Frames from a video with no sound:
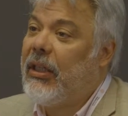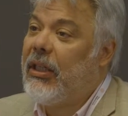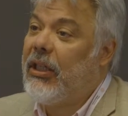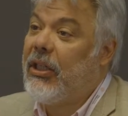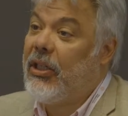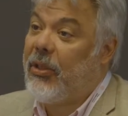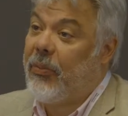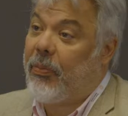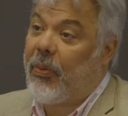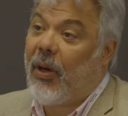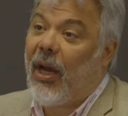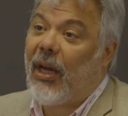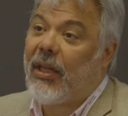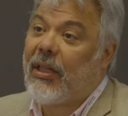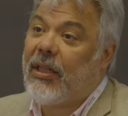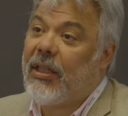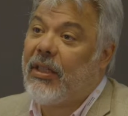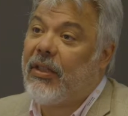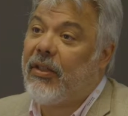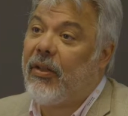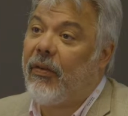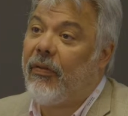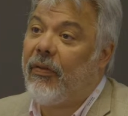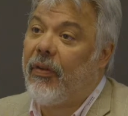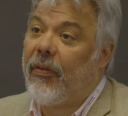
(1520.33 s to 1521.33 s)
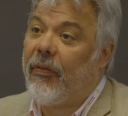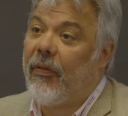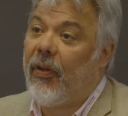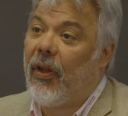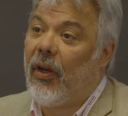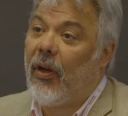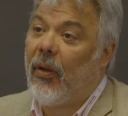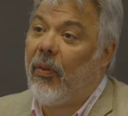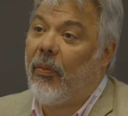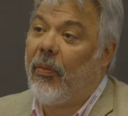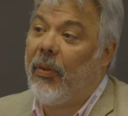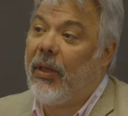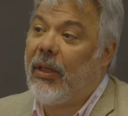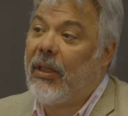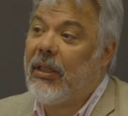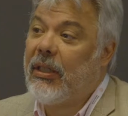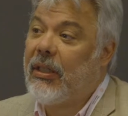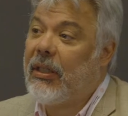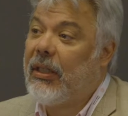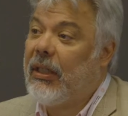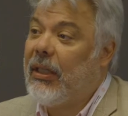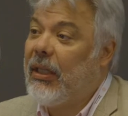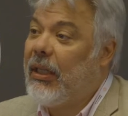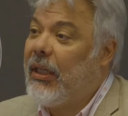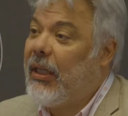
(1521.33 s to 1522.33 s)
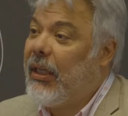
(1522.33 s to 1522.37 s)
in the practice of development,